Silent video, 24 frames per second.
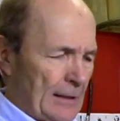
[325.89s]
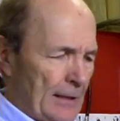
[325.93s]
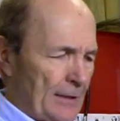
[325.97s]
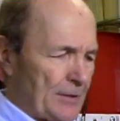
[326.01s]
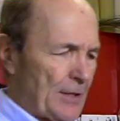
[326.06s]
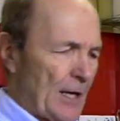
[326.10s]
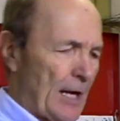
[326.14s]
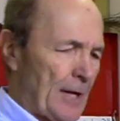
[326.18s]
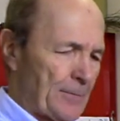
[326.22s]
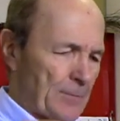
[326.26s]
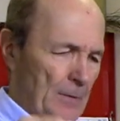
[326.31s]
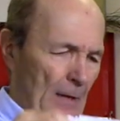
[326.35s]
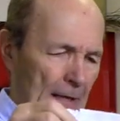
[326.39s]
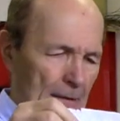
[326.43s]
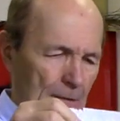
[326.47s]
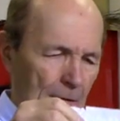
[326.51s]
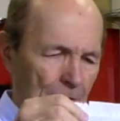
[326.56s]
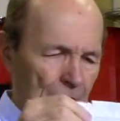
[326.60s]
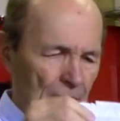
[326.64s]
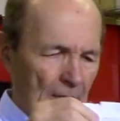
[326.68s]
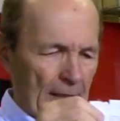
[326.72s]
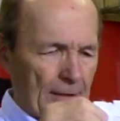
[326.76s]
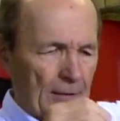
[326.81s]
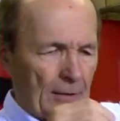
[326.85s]
A dive flag
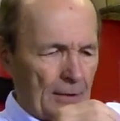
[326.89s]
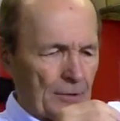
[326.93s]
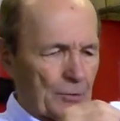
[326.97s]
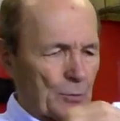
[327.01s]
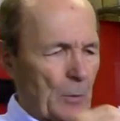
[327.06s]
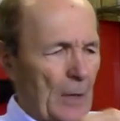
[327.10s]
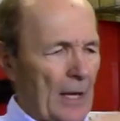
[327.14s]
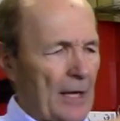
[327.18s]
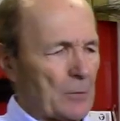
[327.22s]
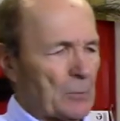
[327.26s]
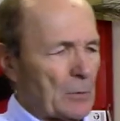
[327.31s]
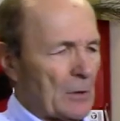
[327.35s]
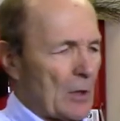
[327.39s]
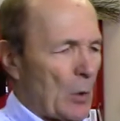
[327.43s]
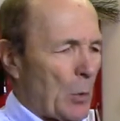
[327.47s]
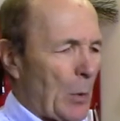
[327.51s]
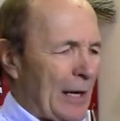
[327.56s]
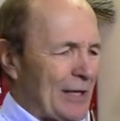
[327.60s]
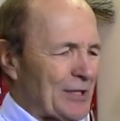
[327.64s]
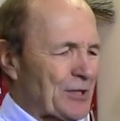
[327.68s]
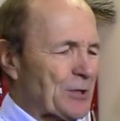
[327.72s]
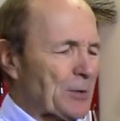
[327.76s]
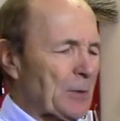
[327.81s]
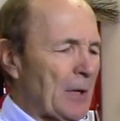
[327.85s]
looks like this, red with a
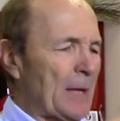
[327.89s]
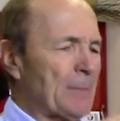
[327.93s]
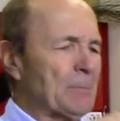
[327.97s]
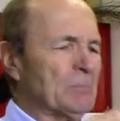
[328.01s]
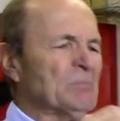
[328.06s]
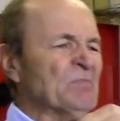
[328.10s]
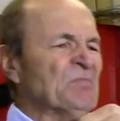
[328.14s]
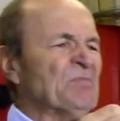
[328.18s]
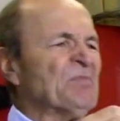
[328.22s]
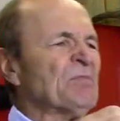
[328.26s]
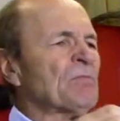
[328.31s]
white stripe.